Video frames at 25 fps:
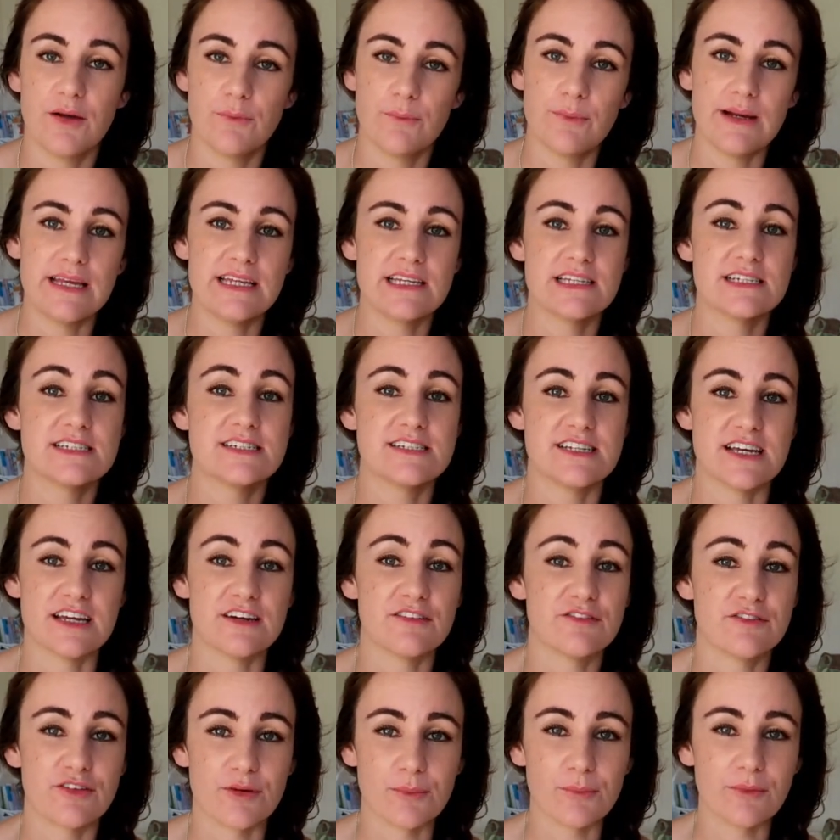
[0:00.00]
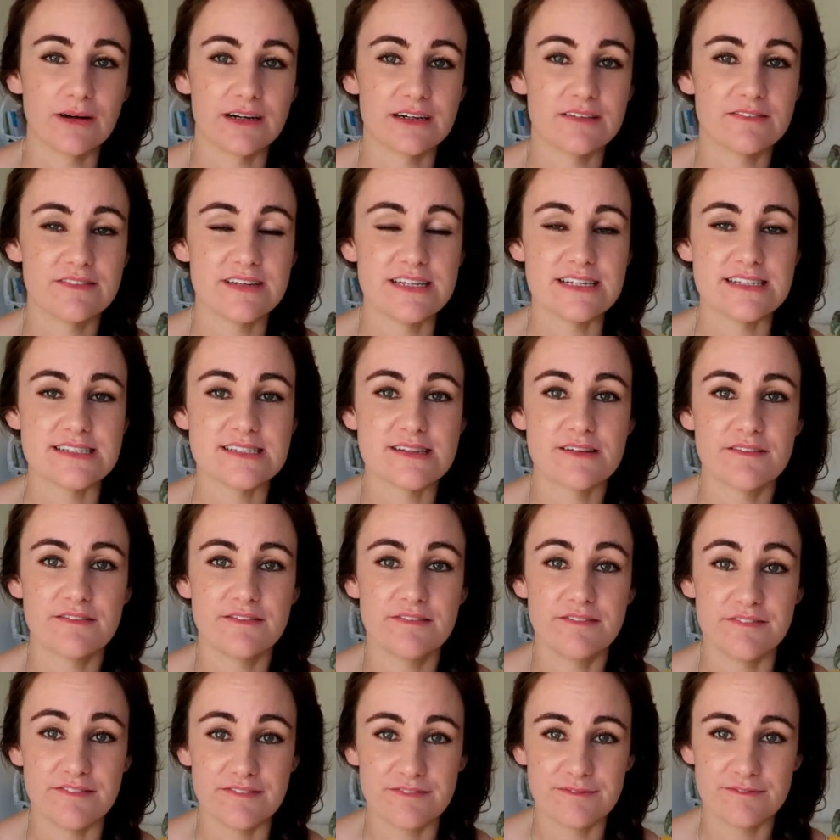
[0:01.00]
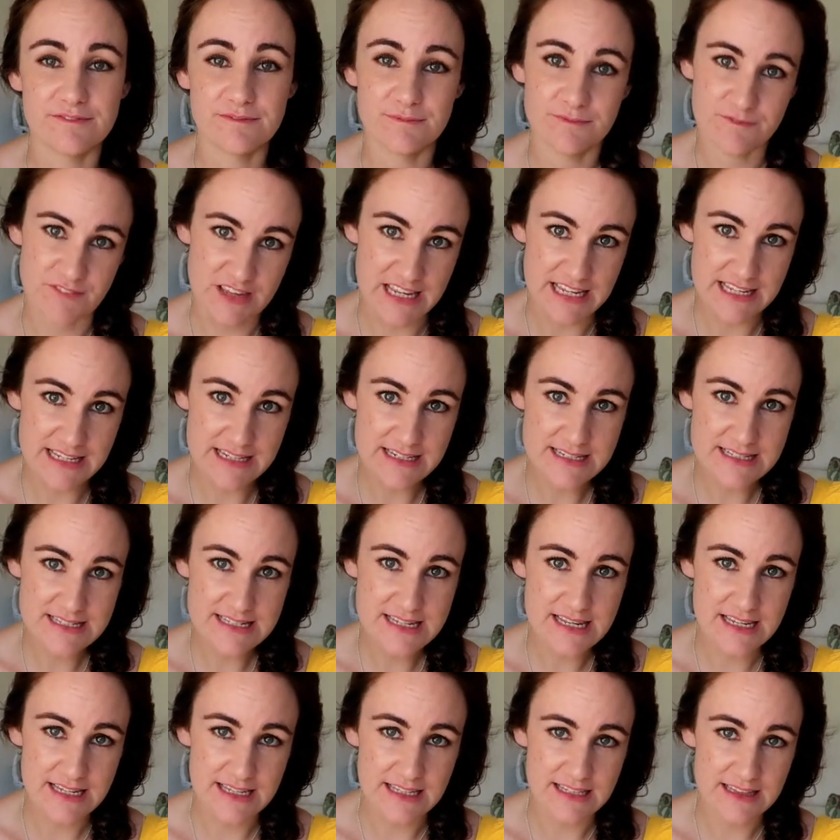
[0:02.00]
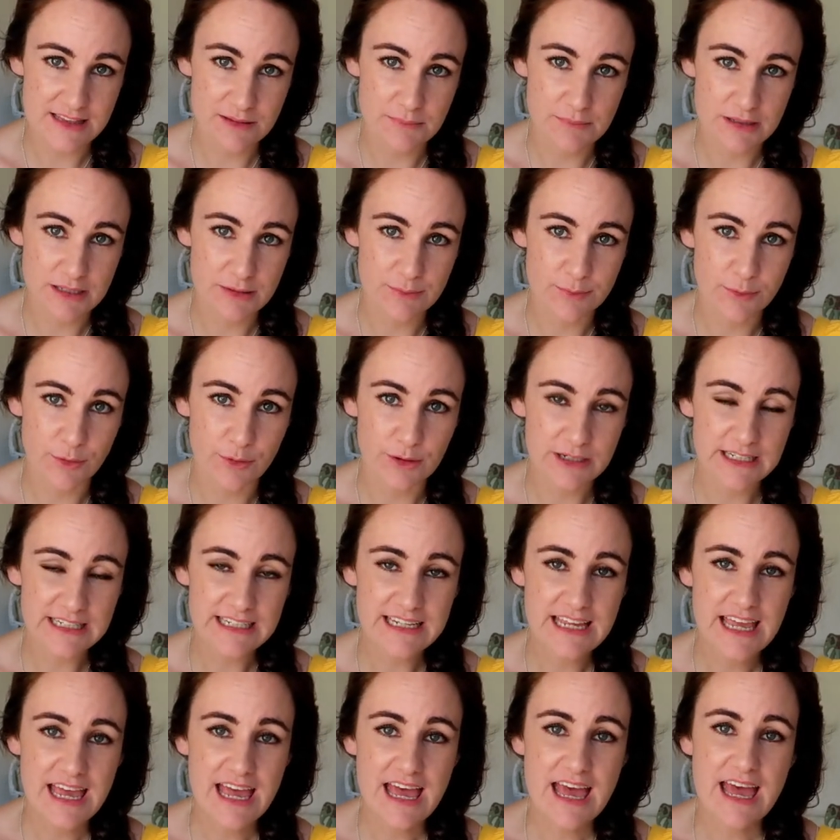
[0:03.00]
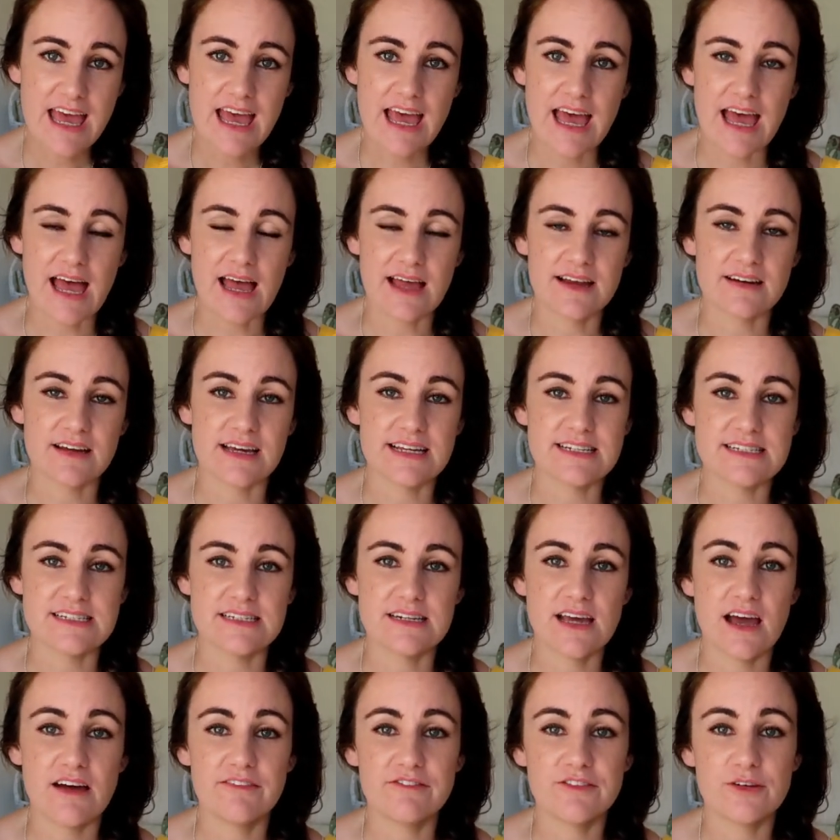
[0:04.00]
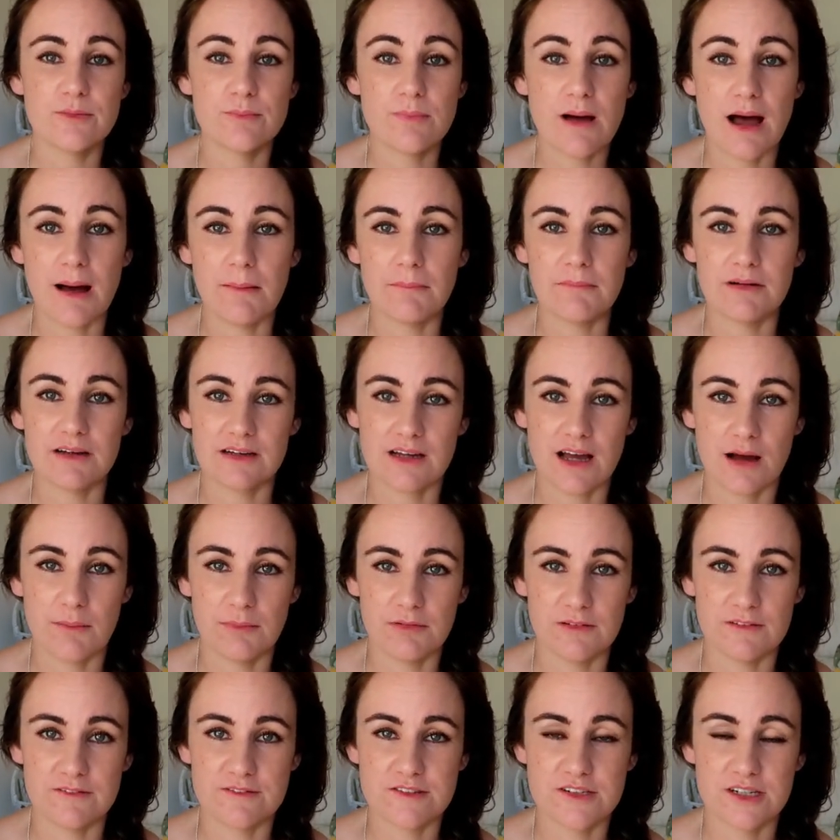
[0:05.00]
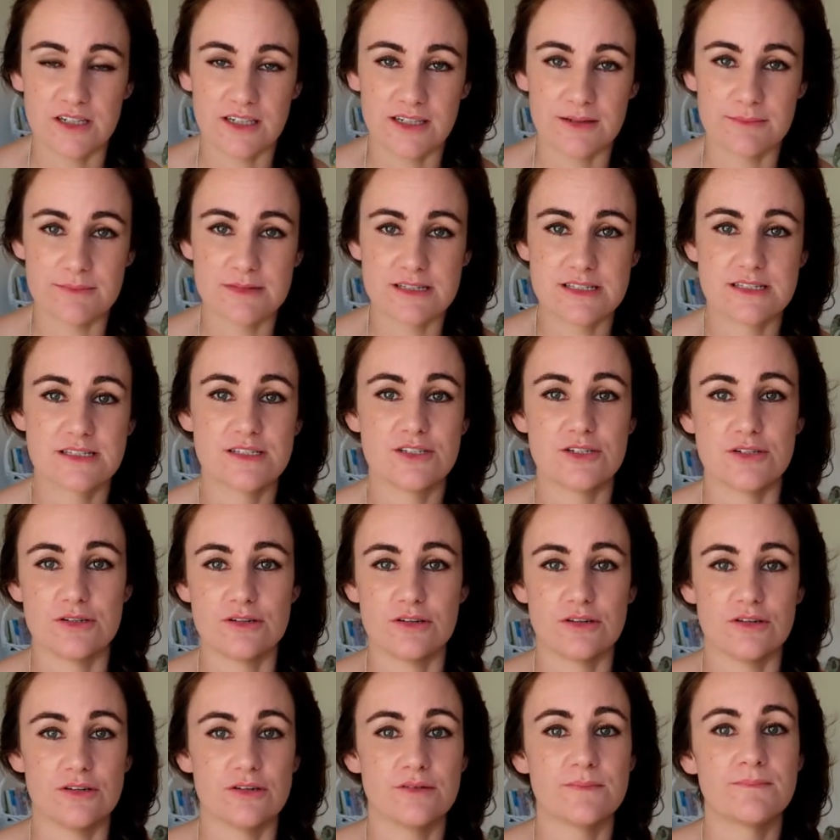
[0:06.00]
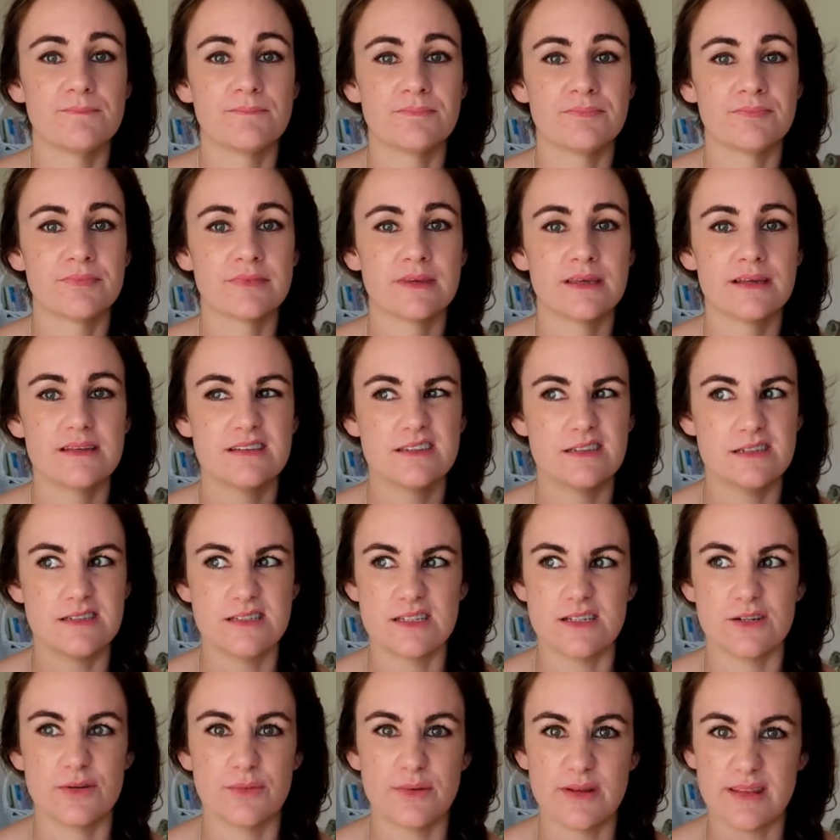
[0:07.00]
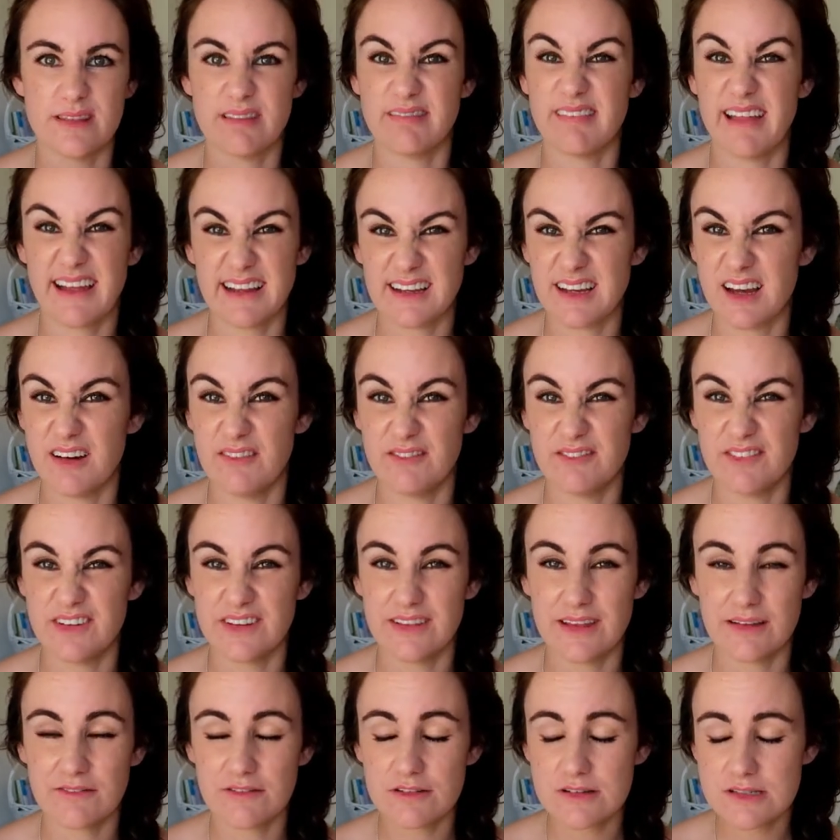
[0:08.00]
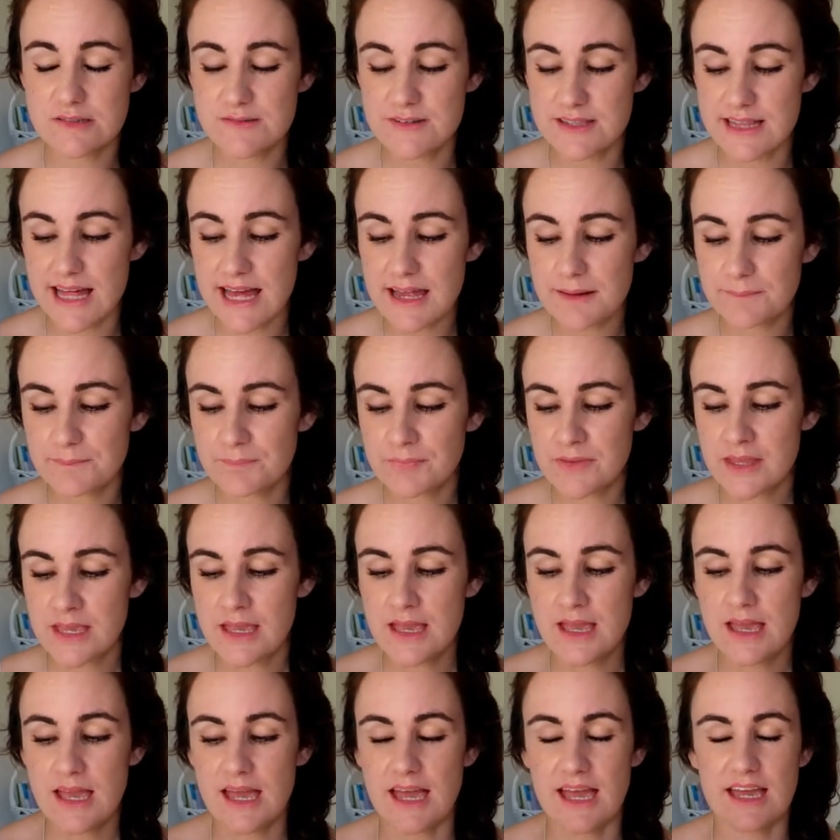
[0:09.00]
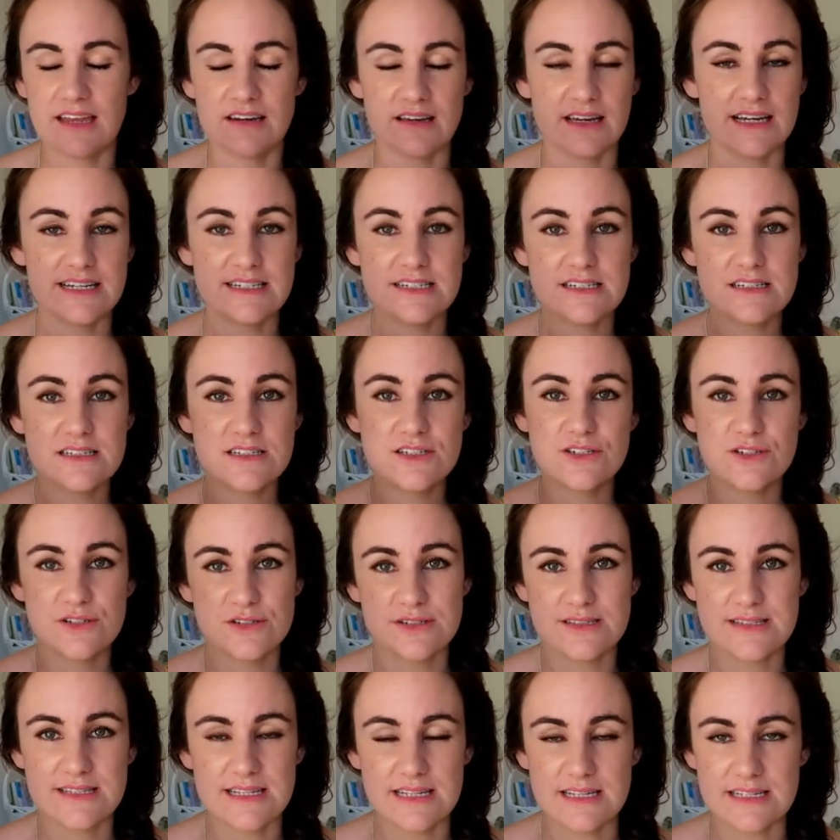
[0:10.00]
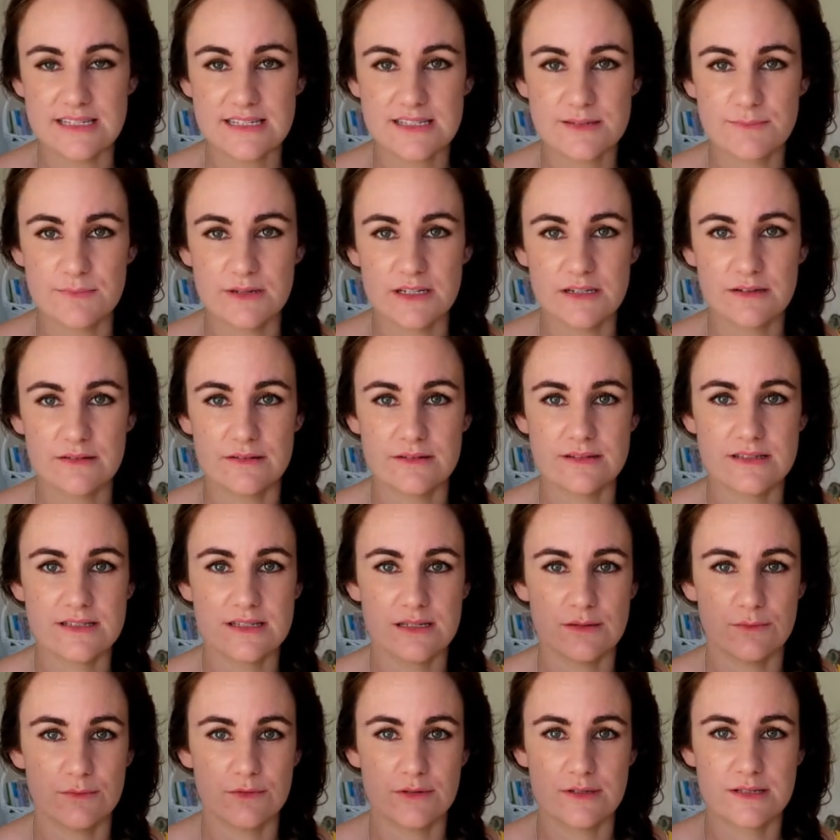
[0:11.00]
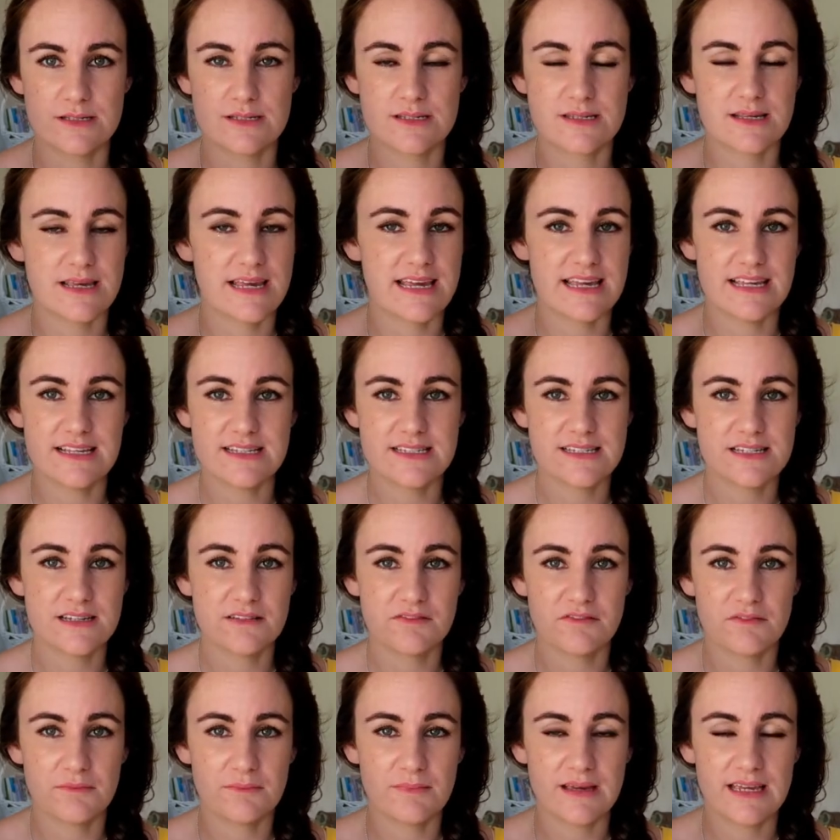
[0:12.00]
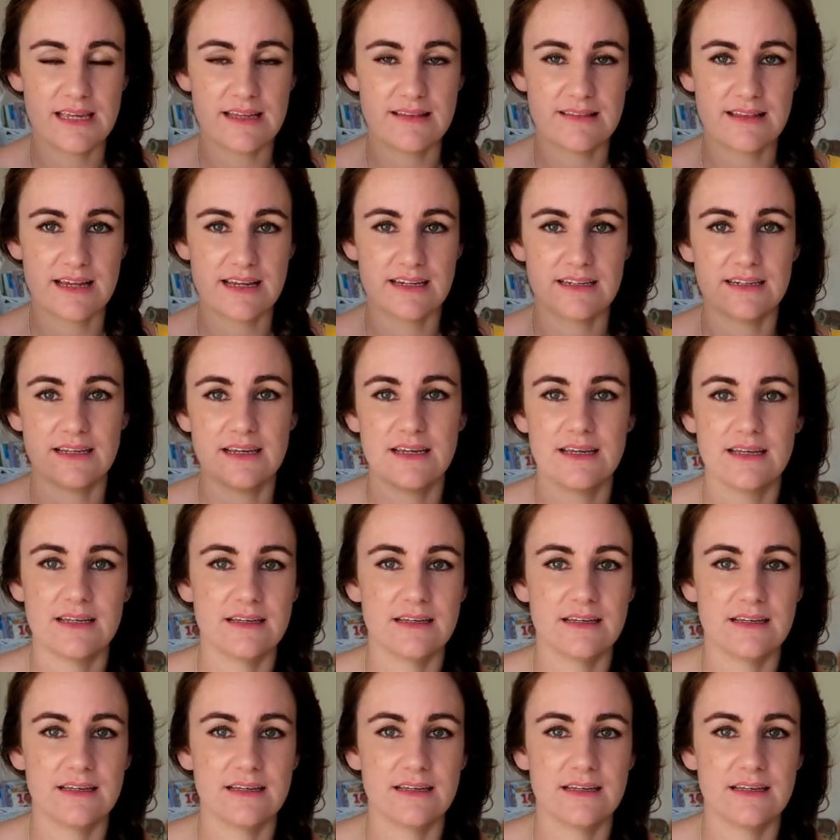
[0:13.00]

weaned Jed from one of his feeds in the mid-morning, and I did have to pump a couple of times to deal with like comfort levels for that. And I just used this because it was easier for me than